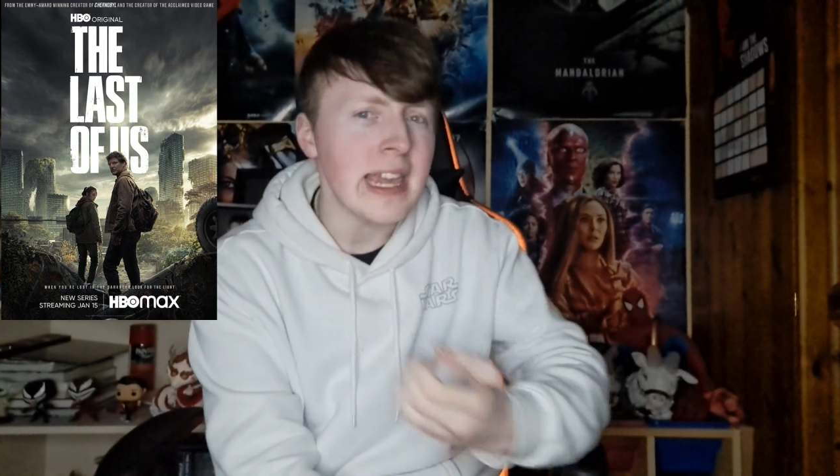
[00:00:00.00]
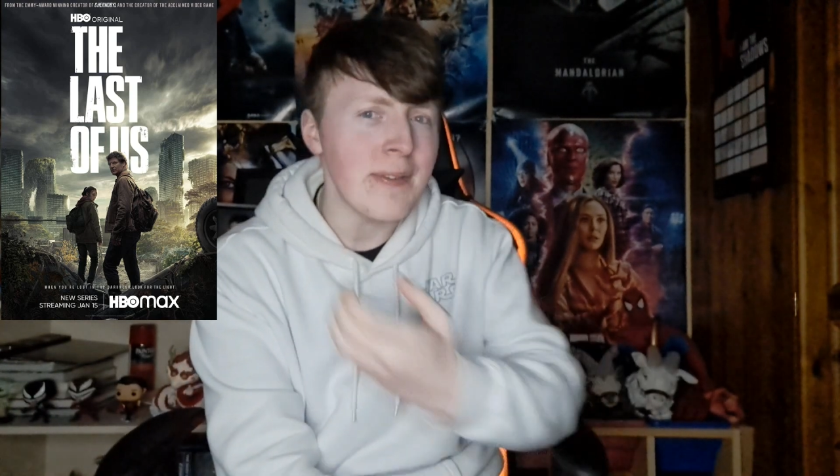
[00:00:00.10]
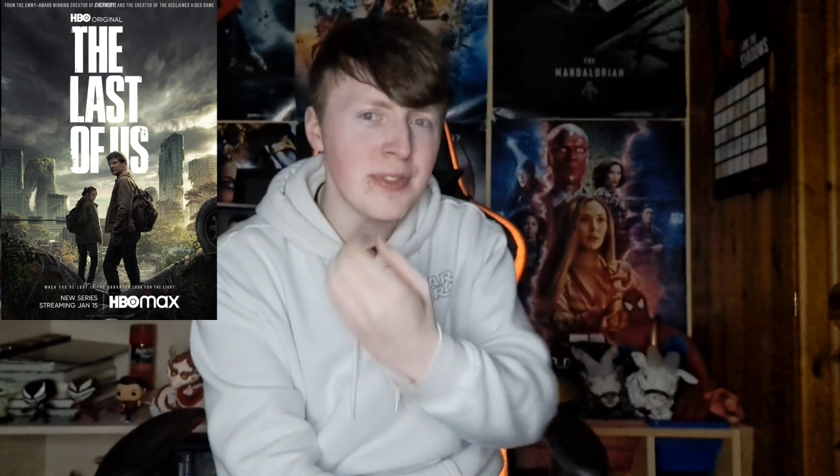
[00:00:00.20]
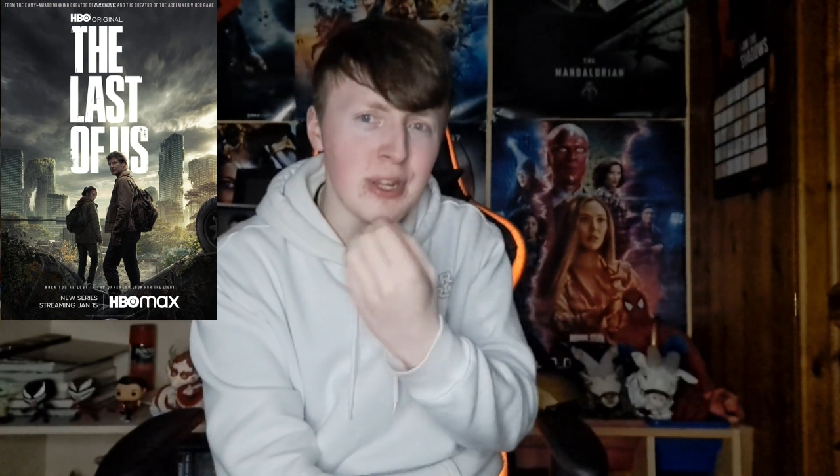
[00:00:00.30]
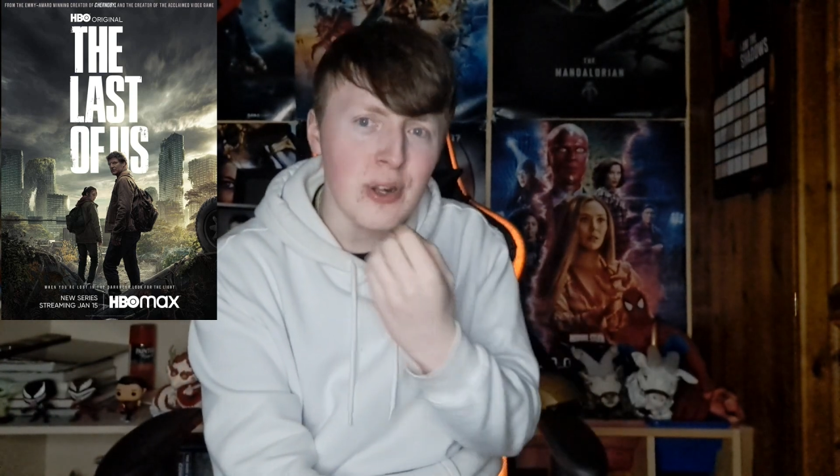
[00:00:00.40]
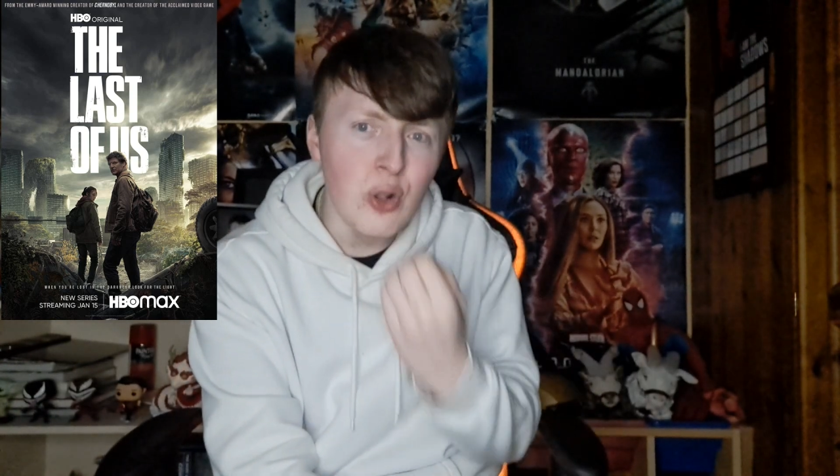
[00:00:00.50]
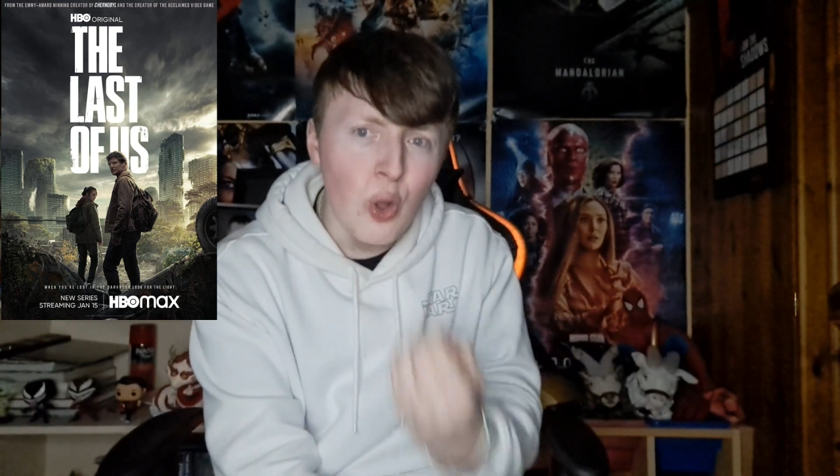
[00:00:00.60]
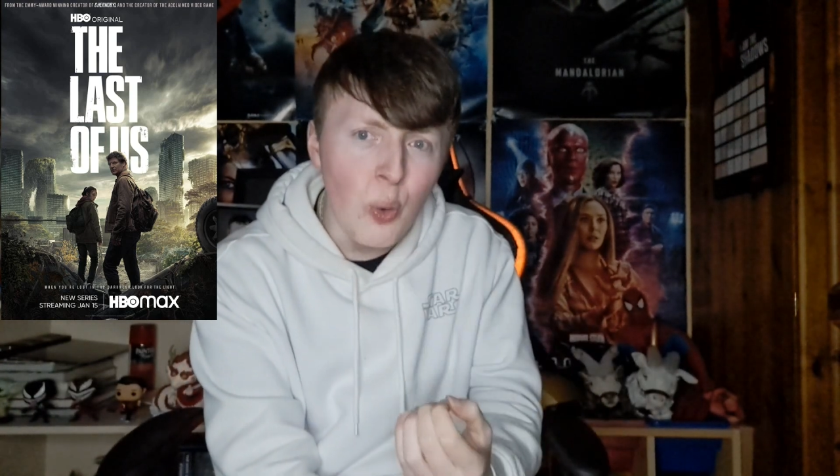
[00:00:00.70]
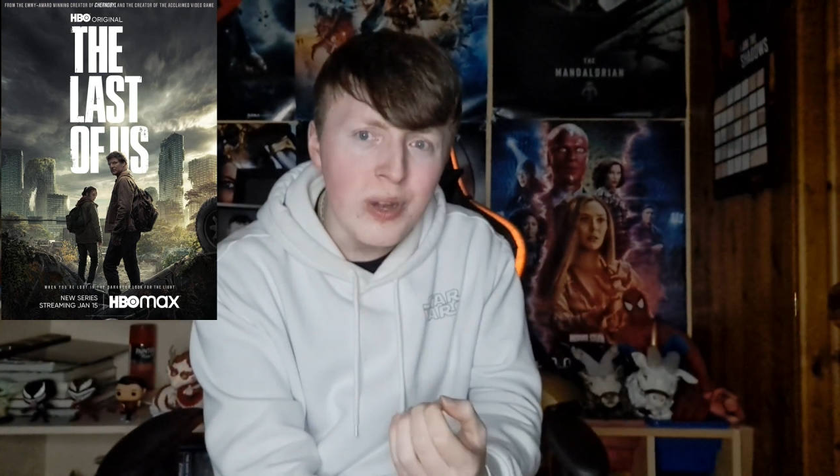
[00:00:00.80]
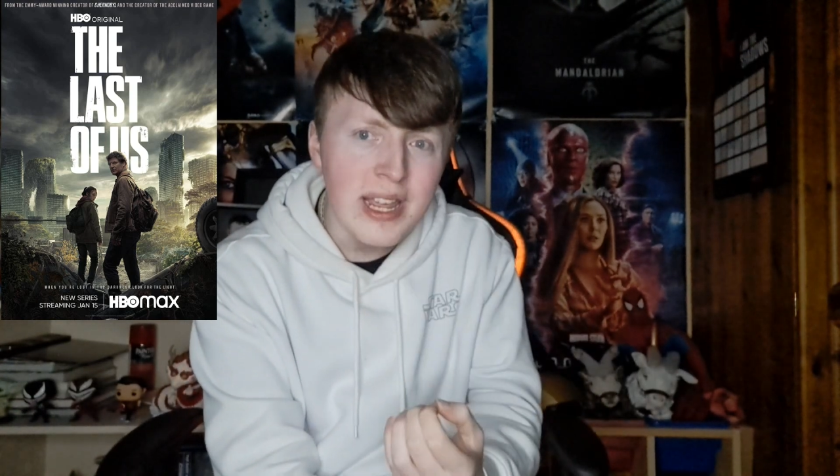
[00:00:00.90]
even the
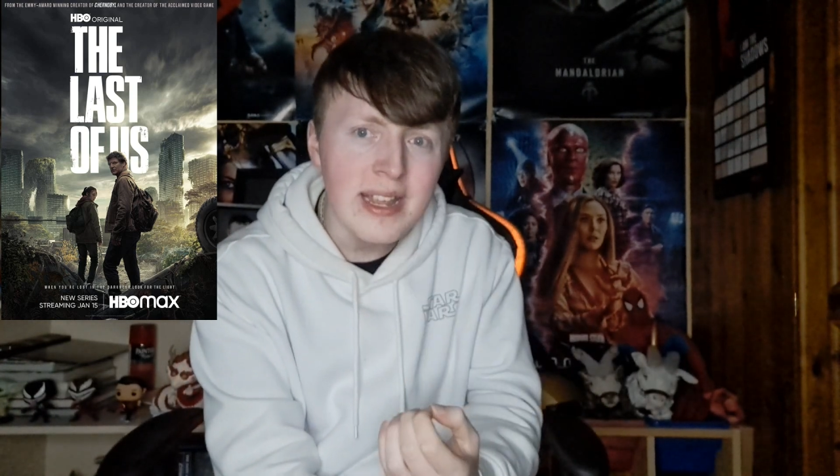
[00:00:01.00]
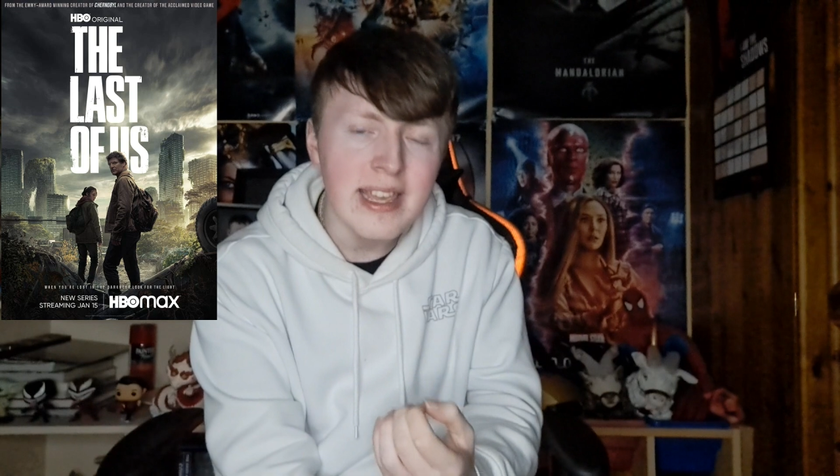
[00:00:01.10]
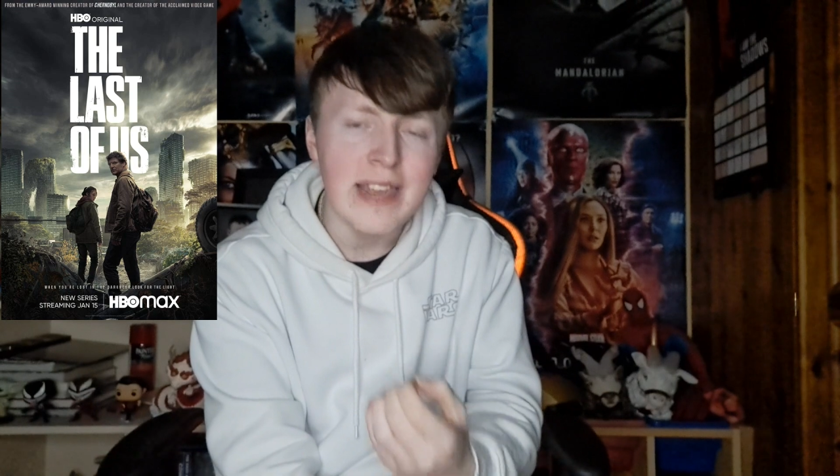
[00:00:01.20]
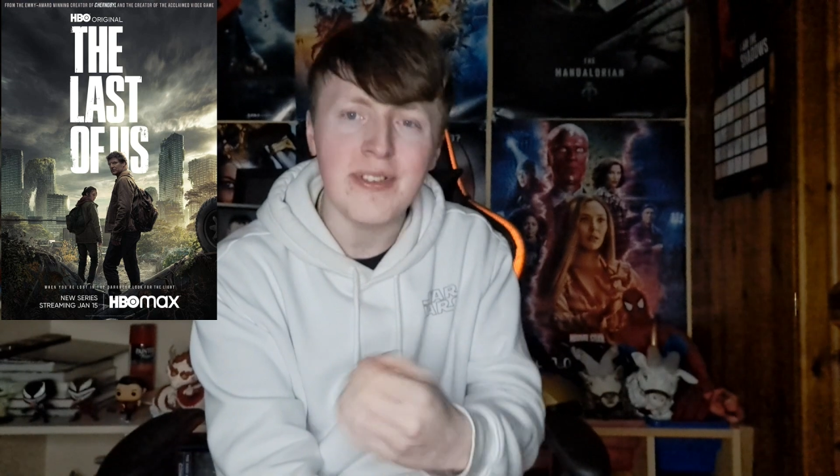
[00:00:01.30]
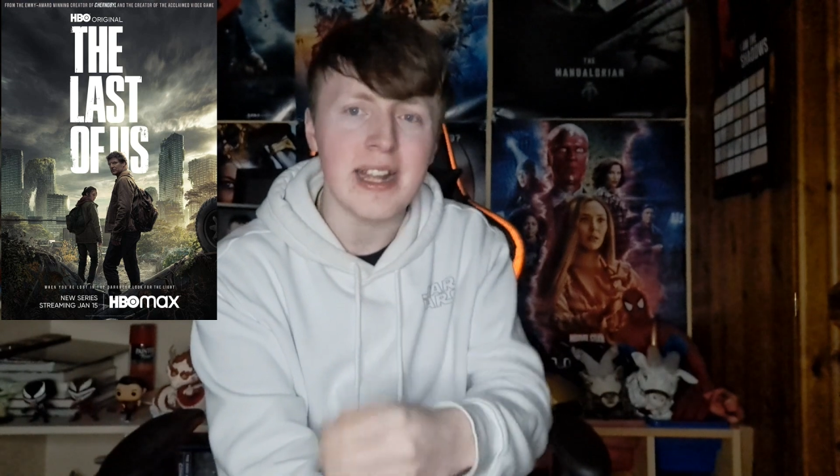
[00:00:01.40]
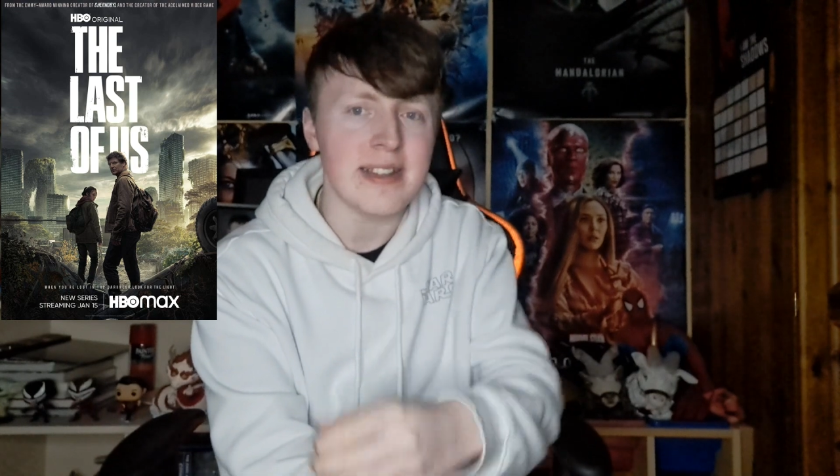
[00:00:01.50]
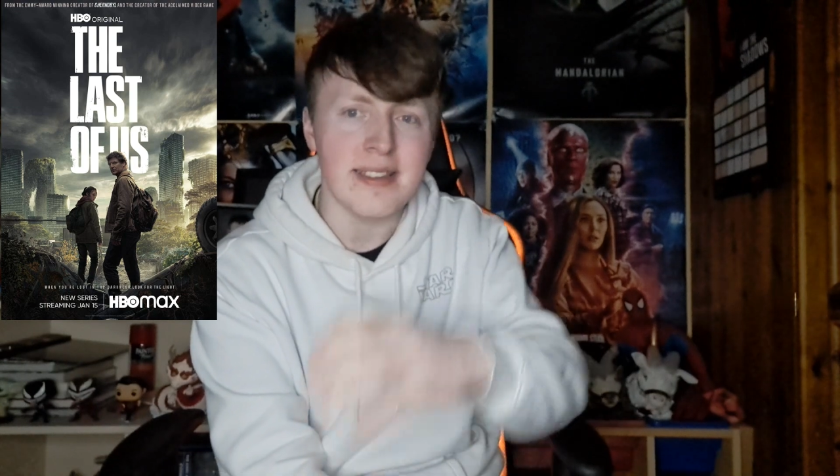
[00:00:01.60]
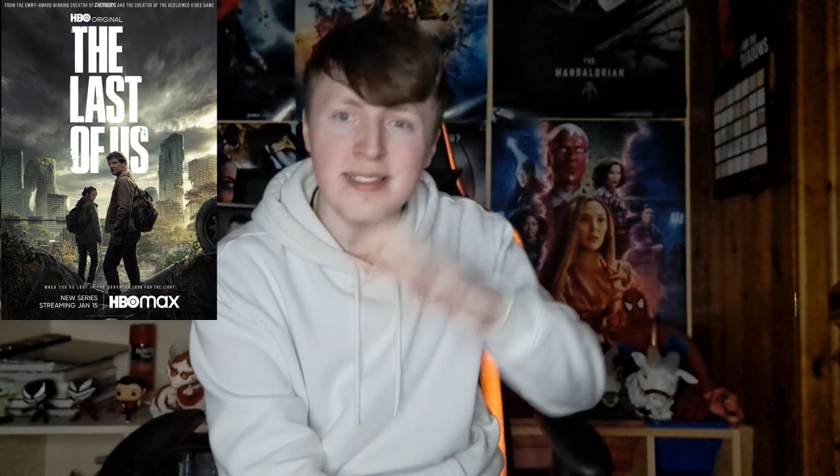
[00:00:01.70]
clothing, even like the